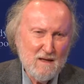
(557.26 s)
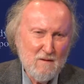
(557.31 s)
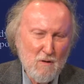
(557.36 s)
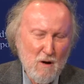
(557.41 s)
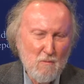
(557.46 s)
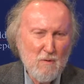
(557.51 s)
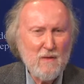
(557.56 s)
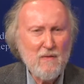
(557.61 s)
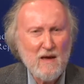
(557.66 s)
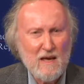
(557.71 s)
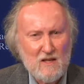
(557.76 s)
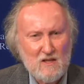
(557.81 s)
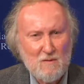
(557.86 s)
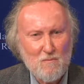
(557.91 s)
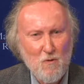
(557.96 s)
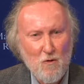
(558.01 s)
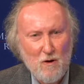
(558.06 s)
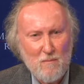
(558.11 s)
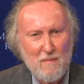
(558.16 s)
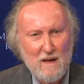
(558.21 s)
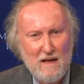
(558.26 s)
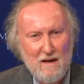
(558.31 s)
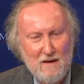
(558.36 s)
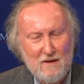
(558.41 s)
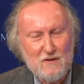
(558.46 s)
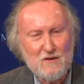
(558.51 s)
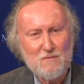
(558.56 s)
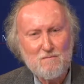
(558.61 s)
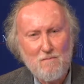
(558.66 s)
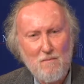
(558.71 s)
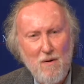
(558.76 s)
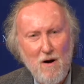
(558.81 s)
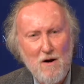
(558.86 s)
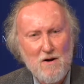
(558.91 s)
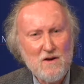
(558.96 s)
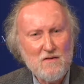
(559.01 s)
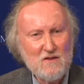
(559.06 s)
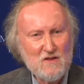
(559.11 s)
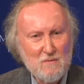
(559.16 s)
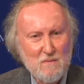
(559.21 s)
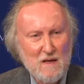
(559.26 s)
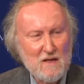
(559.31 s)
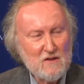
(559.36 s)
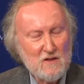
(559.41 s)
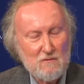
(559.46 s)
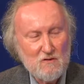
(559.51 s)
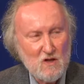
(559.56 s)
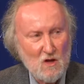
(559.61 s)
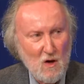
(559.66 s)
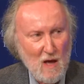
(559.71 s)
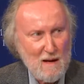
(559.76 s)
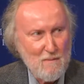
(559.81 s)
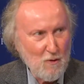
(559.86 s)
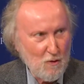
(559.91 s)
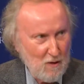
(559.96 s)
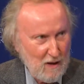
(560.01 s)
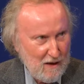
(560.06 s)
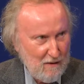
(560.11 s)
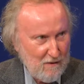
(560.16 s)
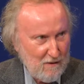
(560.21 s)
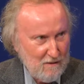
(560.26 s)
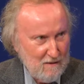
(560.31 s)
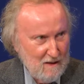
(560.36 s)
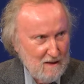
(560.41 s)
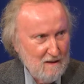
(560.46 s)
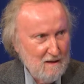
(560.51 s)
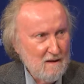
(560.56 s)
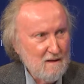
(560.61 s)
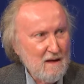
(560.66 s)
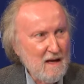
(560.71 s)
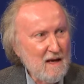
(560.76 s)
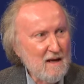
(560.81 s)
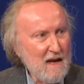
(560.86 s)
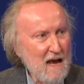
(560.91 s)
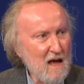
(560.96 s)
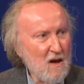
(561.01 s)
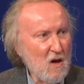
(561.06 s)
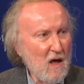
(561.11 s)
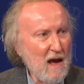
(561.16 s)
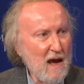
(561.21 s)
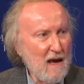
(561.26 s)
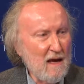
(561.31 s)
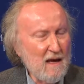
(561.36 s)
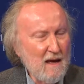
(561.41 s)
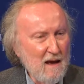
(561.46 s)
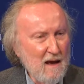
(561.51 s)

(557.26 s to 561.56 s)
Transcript: Well, we think he's important because part of this is because he was a labor leader in LA,